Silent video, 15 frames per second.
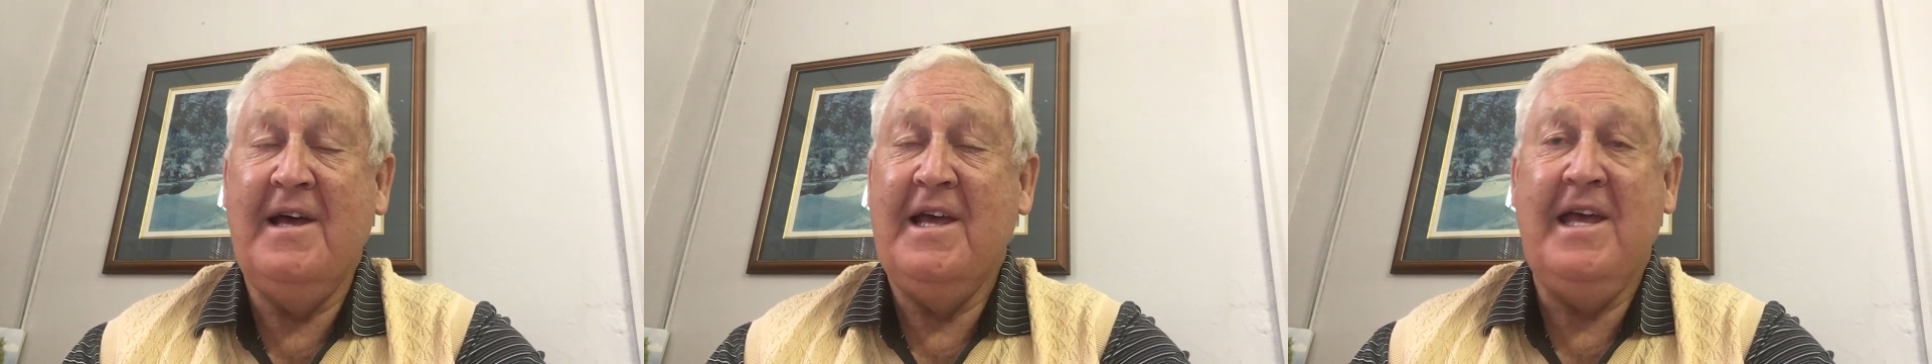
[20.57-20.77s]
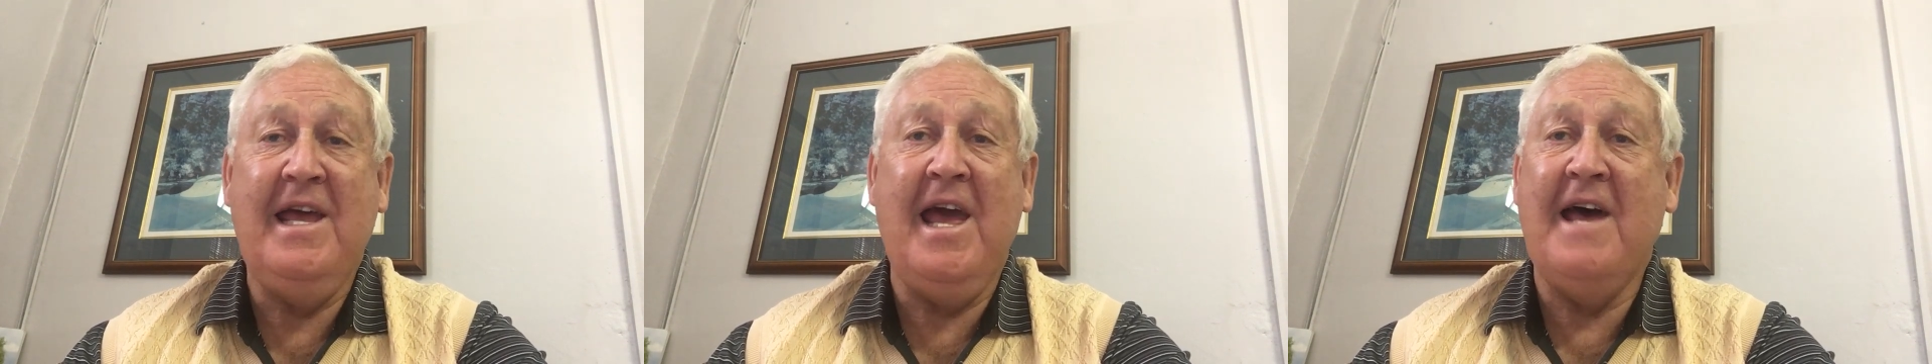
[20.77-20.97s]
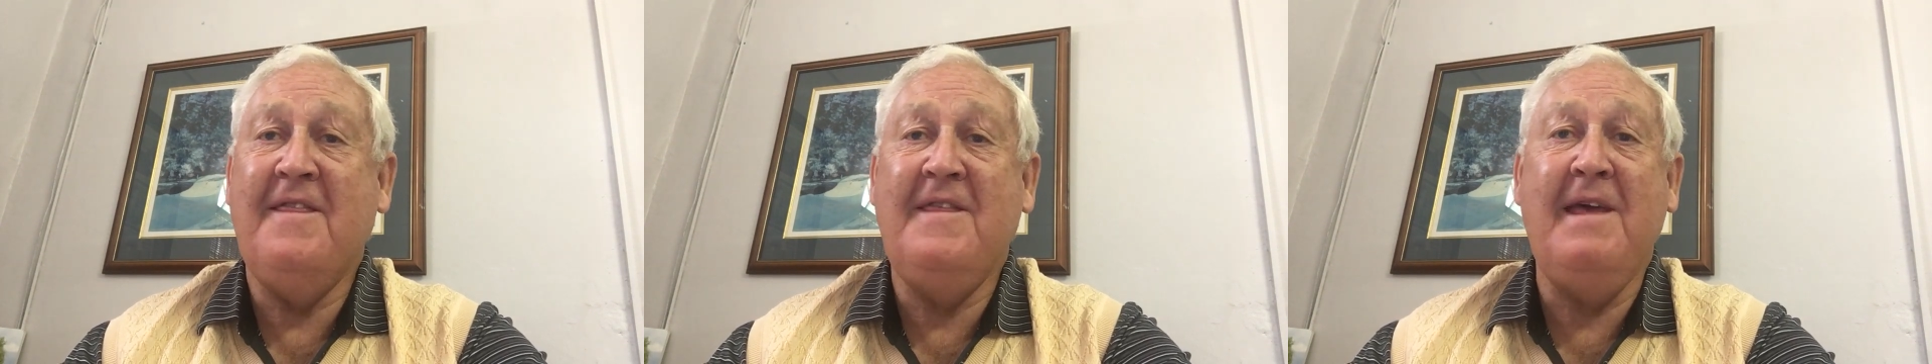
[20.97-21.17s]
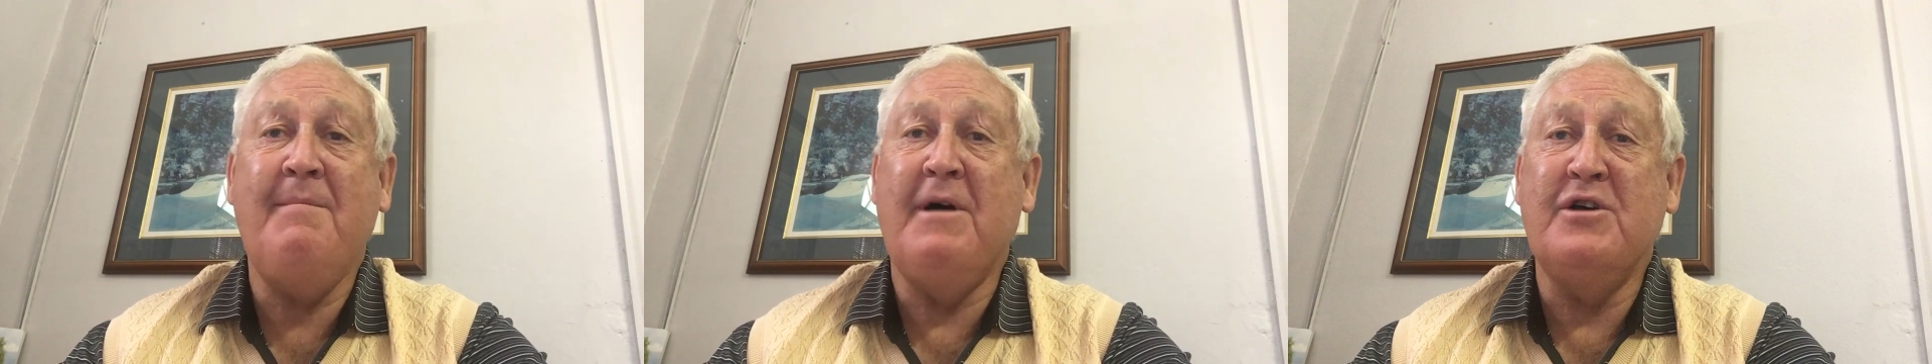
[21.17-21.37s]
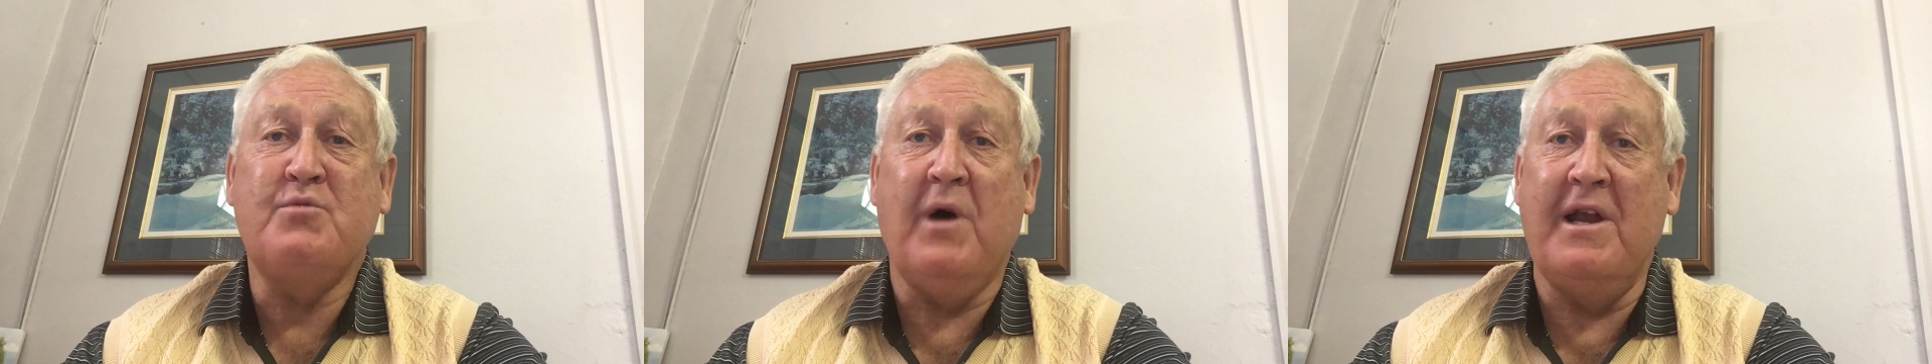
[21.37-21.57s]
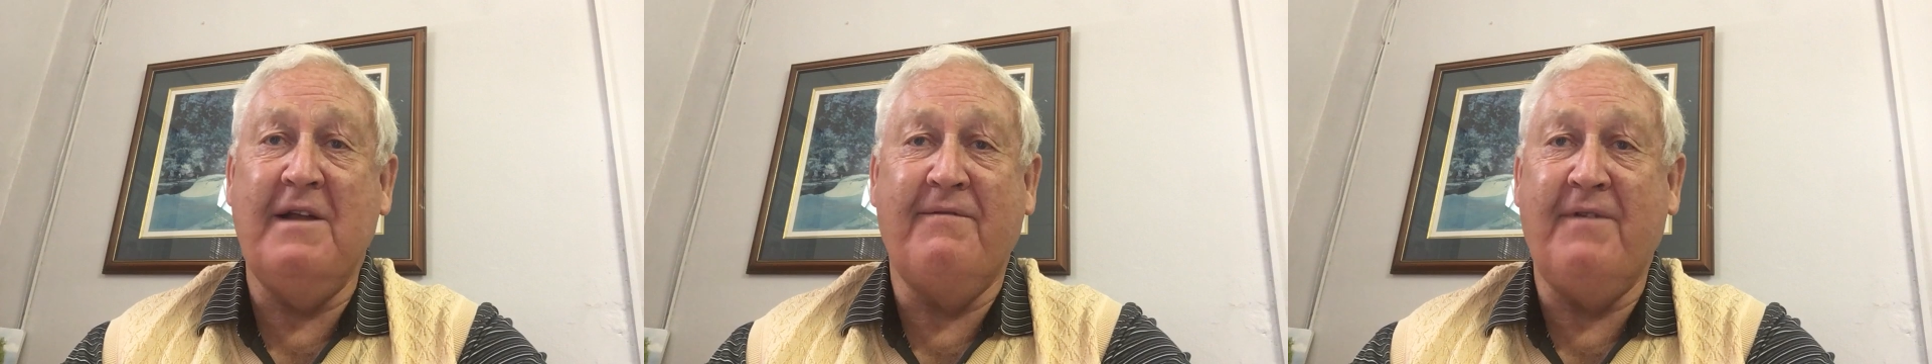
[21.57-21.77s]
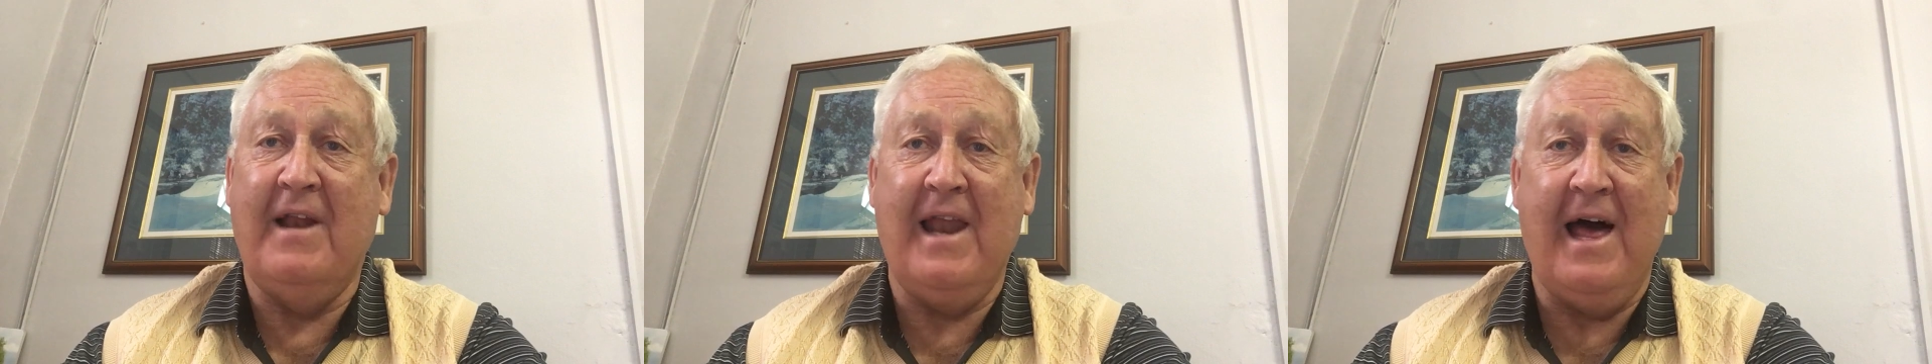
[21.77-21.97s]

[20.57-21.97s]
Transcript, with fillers: He had the most wonderful